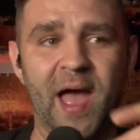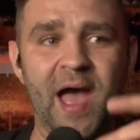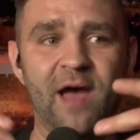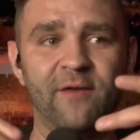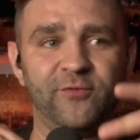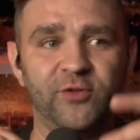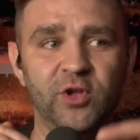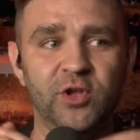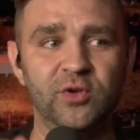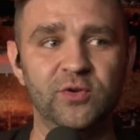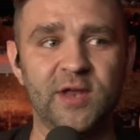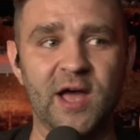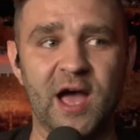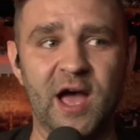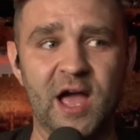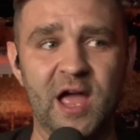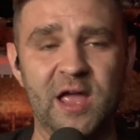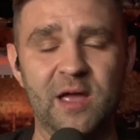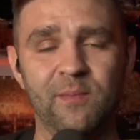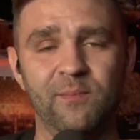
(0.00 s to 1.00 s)
after you
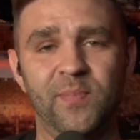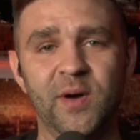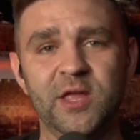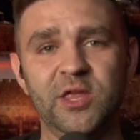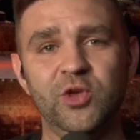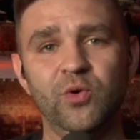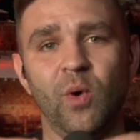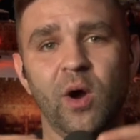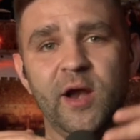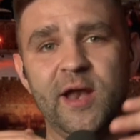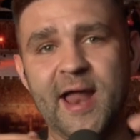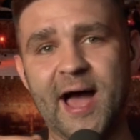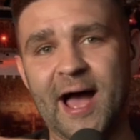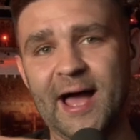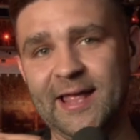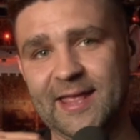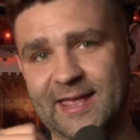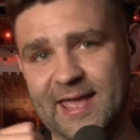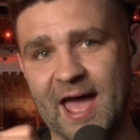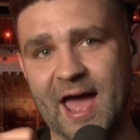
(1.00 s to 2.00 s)
die, but you are not
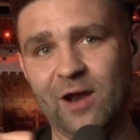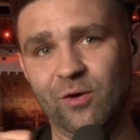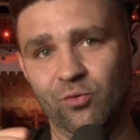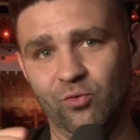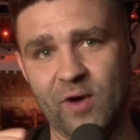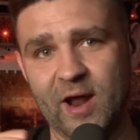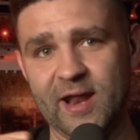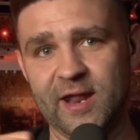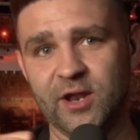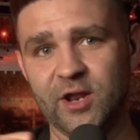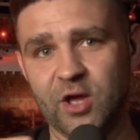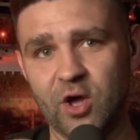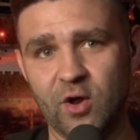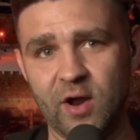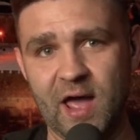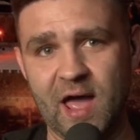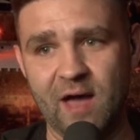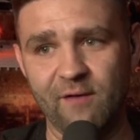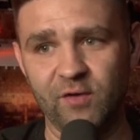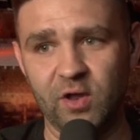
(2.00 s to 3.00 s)
yet ready to go to
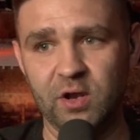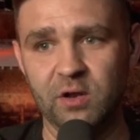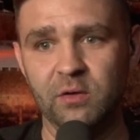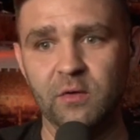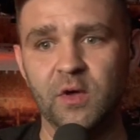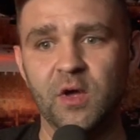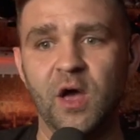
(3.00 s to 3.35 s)
heaven.